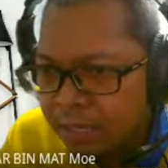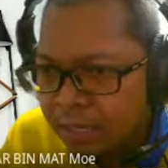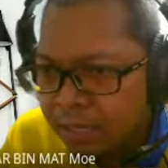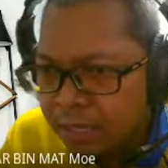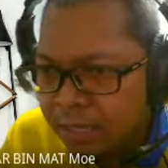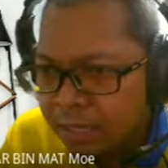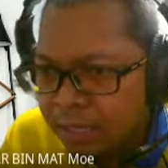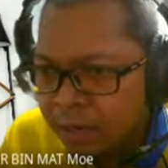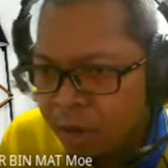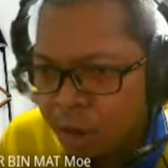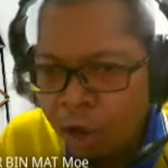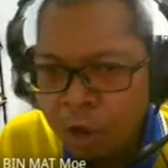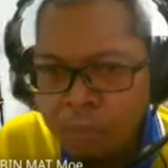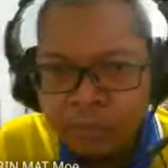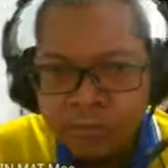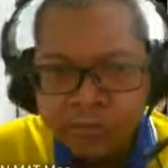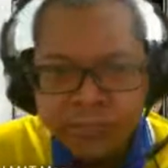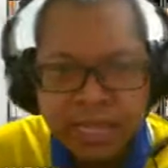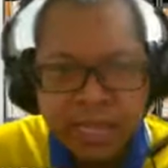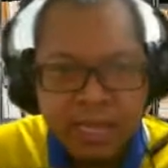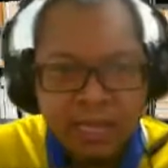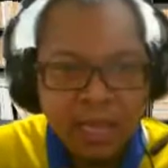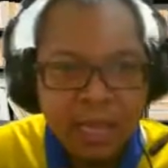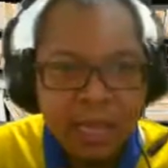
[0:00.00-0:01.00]
the
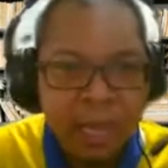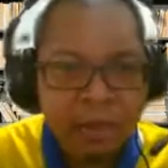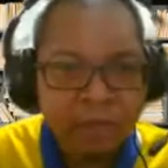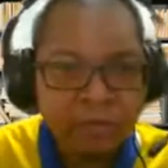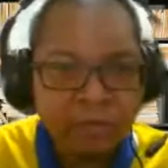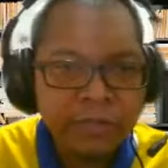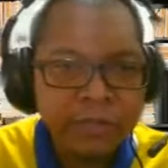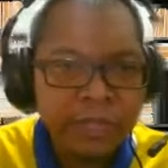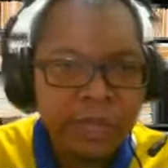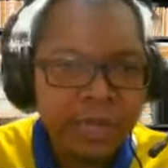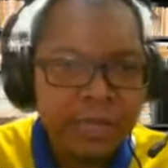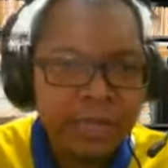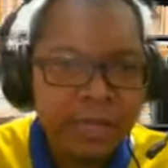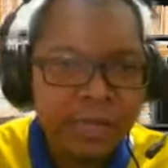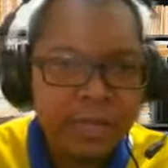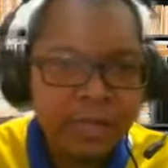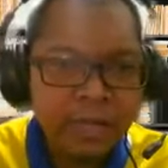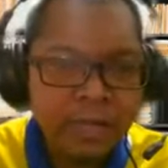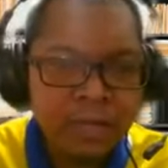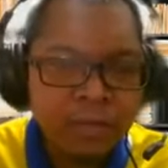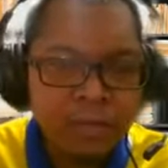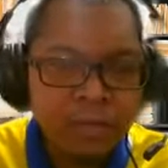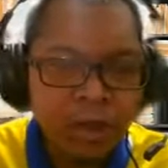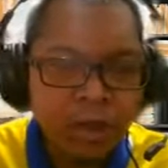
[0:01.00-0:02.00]
object outside,
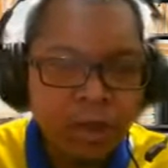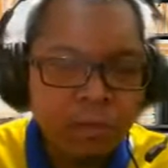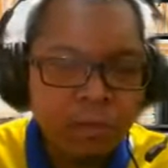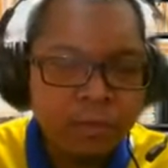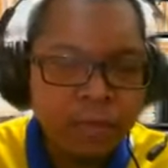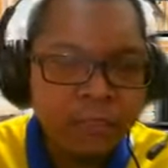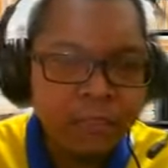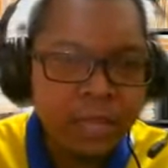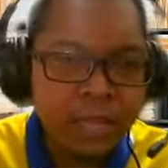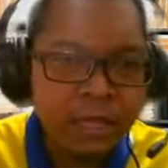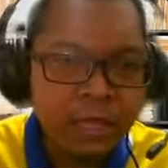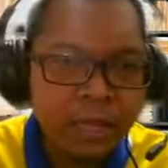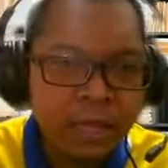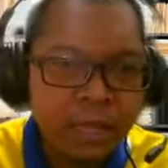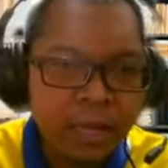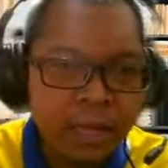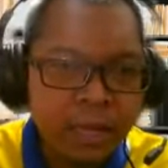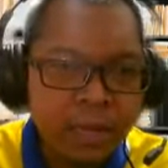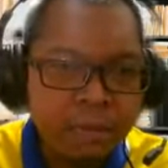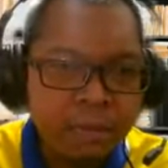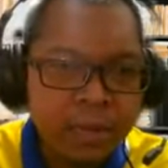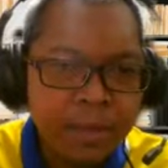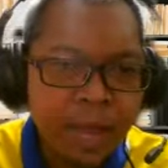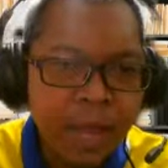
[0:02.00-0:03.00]
the object
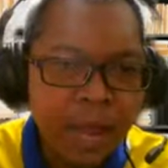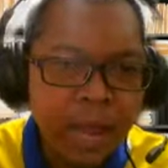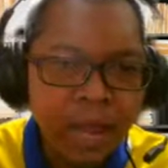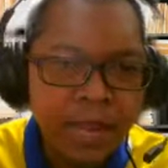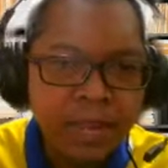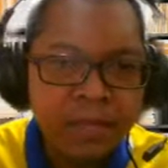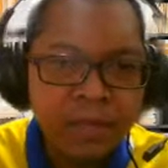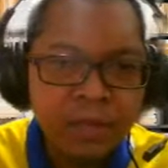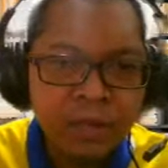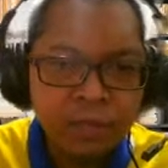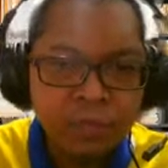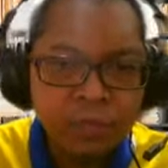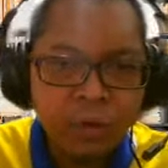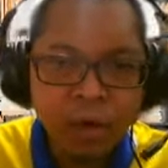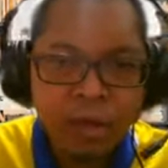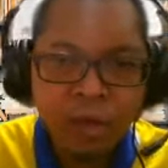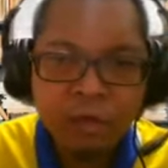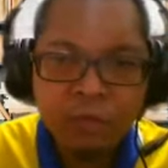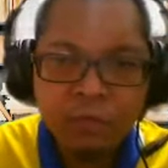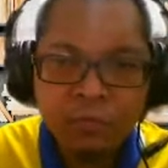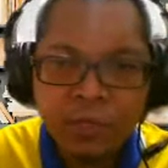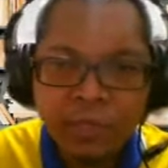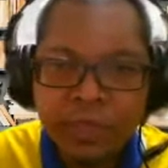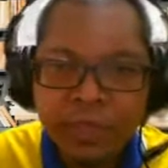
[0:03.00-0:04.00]
behind the
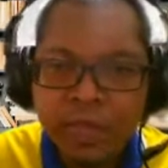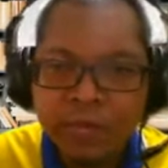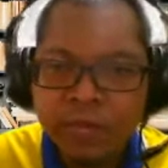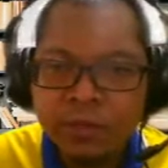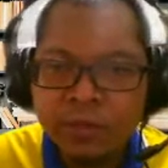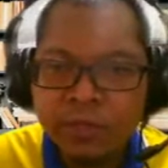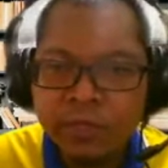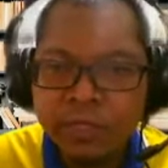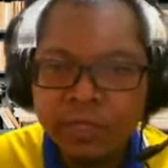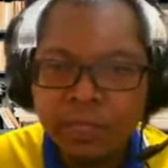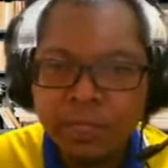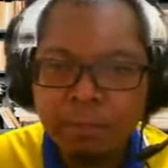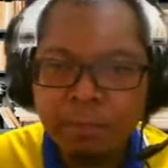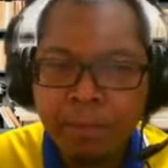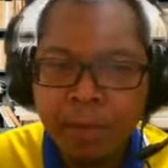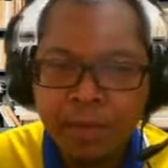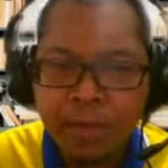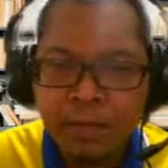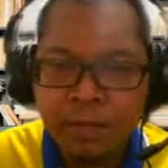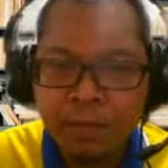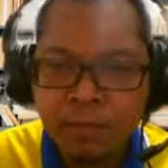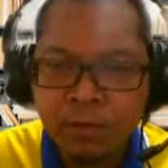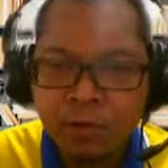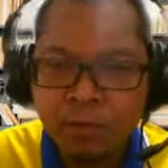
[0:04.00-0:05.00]
wall, we can use the
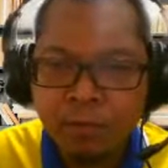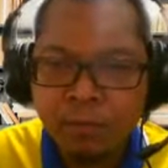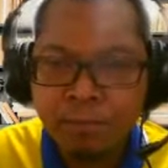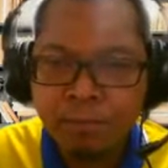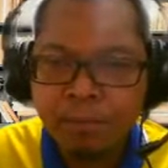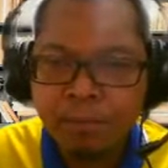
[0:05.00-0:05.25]
periscope.